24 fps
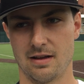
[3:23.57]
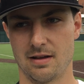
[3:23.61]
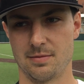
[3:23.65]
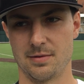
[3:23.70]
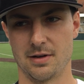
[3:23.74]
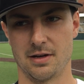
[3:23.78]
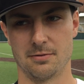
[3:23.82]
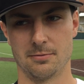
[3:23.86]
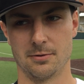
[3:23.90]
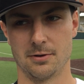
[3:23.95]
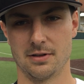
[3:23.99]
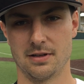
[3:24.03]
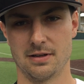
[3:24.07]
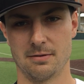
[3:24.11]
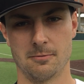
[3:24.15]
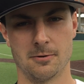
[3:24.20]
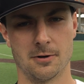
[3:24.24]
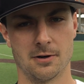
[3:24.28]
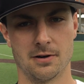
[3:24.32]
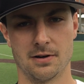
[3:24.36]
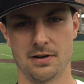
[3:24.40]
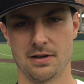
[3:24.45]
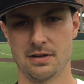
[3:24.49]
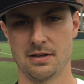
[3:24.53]
I'm not really
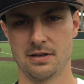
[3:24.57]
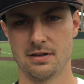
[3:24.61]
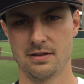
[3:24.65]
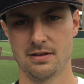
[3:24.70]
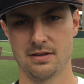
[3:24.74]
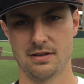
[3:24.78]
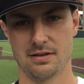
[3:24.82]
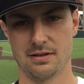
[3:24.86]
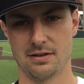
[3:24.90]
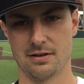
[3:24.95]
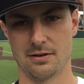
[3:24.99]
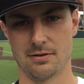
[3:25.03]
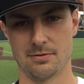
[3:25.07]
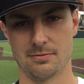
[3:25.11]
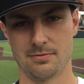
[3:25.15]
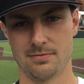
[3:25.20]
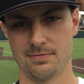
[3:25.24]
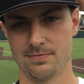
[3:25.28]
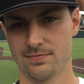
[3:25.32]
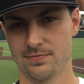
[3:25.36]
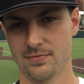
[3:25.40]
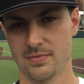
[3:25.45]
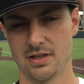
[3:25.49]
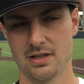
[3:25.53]
worried, you know,
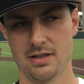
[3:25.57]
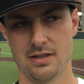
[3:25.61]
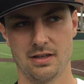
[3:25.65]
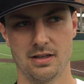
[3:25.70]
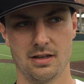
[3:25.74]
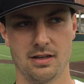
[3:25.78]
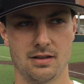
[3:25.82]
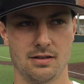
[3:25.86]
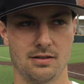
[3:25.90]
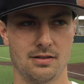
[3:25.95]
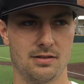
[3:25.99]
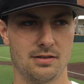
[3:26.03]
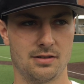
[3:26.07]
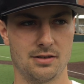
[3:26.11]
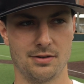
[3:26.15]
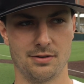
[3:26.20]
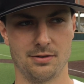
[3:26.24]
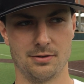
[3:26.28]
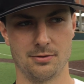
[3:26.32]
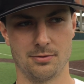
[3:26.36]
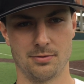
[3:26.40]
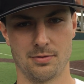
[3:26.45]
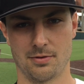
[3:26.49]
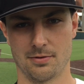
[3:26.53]

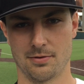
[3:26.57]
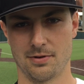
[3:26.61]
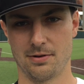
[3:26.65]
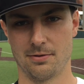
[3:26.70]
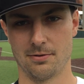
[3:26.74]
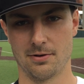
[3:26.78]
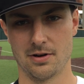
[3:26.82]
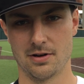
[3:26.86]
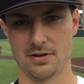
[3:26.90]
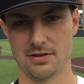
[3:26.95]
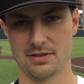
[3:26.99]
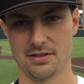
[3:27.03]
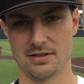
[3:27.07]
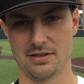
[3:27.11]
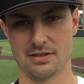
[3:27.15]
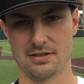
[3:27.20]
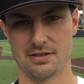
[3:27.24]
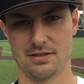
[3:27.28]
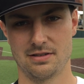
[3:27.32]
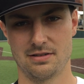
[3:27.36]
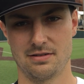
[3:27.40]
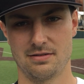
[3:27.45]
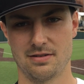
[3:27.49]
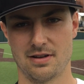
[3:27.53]
two, three runs.
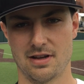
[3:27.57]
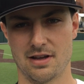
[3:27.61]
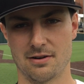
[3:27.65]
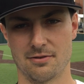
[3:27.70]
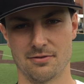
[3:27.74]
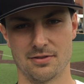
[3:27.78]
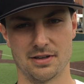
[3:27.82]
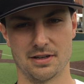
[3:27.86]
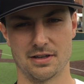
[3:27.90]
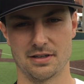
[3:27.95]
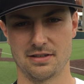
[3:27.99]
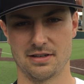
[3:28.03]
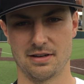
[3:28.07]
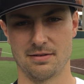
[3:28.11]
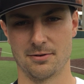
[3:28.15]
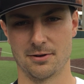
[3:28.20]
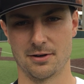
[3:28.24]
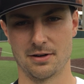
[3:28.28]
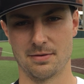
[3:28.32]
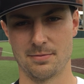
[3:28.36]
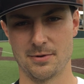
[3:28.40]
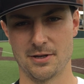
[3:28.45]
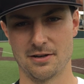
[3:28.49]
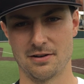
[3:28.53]
I don't think it's ever
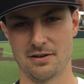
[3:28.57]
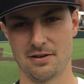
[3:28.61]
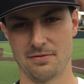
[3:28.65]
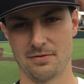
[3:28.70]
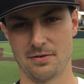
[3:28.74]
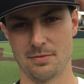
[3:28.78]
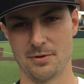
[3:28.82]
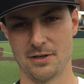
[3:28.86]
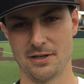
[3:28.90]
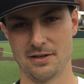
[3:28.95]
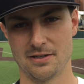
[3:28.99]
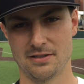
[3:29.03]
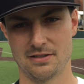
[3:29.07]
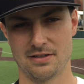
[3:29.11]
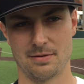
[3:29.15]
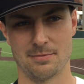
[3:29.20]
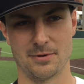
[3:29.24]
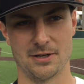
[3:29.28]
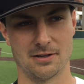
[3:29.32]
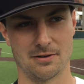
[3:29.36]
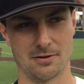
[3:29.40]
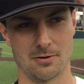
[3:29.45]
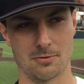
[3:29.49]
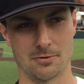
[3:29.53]
going to be enough to beat us. I
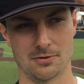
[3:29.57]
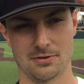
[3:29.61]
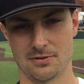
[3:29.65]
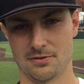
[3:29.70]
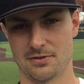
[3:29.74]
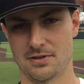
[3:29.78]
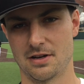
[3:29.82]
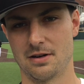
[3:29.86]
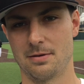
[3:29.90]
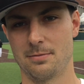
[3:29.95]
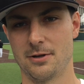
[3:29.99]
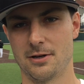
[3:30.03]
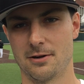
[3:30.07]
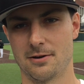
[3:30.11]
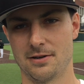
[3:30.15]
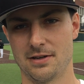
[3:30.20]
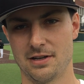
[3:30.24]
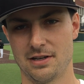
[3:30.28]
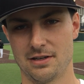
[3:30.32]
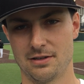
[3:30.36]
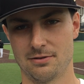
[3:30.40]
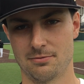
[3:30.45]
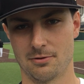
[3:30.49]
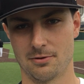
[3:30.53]
mean, of course, there's going to be our
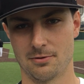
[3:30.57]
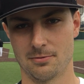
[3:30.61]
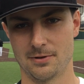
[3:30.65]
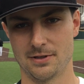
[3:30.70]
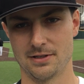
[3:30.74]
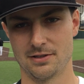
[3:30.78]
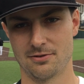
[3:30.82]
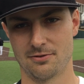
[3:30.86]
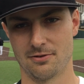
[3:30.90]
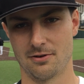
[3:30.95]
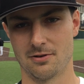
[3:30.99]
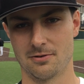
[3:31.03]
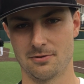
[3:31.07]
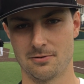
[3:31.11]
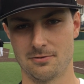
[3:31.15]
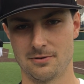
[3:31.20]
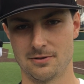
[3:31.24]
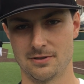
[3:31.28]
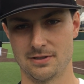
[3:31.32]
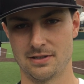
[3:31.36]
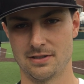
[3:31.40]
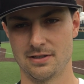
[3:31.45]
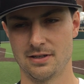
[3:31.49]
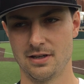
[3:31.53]
days where we
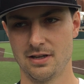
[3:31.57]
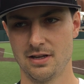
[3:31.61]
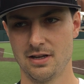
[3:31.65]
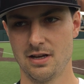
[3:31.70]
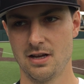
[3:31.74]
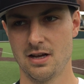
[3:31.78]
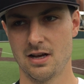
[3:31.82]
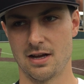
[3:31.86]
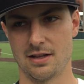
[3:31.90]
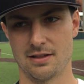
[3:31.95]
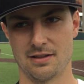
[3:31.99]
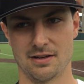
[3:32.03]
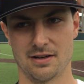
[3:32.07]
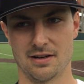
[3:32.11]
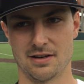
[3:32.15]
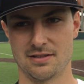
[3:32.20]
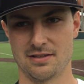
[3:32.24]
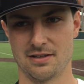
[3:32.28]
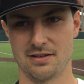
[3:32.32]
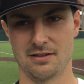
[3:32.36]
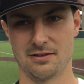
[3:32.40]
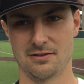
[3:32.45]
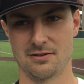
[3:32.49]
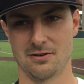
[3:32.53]
struggle. And I think I
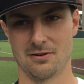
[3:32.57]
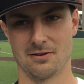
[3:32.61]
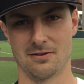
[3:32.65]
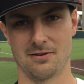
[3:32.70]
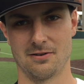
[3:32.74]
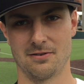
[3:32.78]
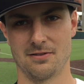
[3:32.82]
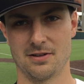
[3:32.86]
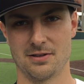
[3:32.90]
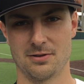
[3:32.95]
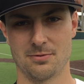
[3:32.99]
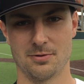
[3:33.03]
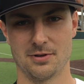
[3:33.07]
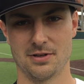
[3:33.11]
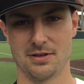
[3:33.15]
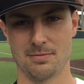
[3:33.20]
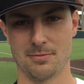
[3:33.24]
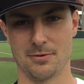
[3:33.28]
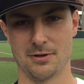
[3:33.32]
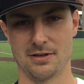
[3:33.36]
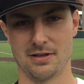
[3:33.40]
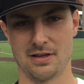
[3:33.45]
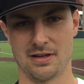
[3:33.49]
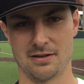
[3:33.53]
said this earlier this week,
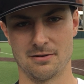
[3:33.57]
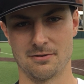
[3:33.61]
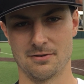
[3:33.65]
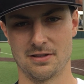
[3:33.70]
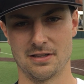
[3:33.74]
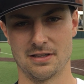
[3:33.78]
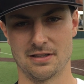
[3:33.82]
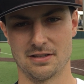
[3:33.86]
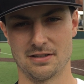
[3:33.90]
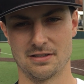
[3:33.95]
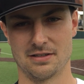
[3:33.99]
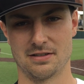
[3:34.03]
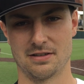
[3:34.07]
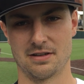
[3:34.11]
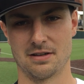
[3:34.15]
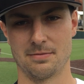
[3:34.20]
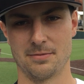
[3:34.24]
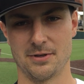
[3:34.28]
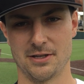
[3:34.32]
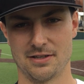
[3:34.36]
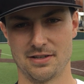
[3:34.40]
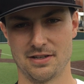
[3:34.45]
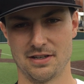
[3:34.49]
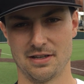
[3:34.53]
but I don't think this is going
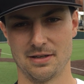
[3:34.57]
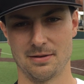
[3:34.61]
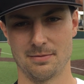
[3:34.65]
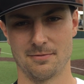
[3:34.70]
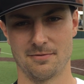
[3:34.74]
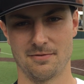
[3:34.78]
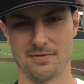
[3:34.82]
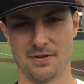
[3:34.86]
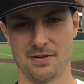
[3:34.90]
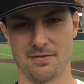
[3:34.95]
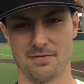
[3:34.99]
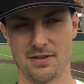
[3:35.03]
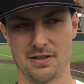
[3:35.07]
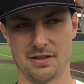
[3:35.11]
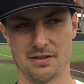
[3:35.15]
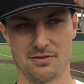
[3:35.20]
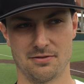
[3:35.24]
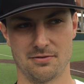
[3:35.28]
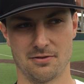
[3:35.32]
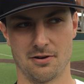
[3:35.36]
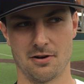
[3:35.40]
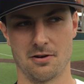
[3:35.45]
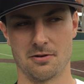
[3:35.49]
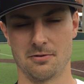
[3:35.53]
to be a team. If they
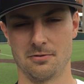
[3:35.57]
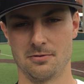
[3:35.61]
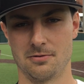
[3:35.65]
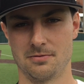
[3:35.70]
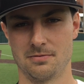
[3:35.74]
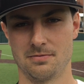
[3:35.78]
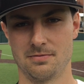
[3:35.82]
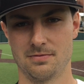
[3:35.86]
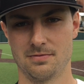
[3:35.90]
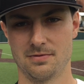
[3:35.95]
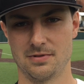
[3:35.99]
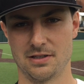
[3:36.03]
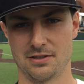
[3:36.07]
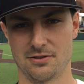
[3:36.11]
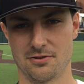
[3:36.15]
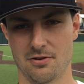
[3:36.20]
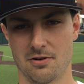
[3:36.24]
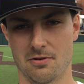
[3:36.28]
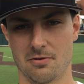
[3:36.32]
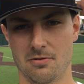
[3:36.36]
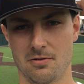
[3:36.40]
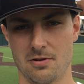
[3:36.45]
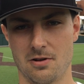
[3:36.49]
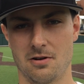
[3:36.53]
struggle, they
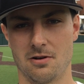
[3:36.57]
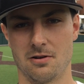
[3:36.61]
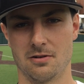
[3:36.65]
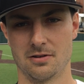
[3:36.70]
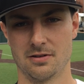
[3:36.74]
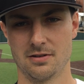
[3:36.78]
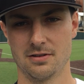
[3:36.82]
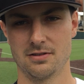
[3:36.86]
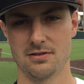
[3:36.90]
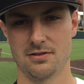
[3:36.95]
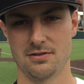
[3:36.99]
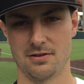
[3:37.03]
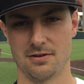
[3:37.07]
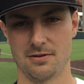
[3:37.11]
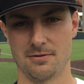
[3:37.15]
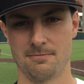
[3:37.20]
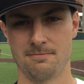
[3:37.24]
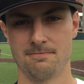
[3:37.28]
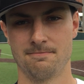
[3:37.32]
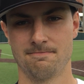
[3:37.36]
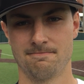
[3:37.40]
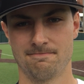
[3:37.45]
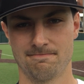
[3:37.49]
struggle long. So.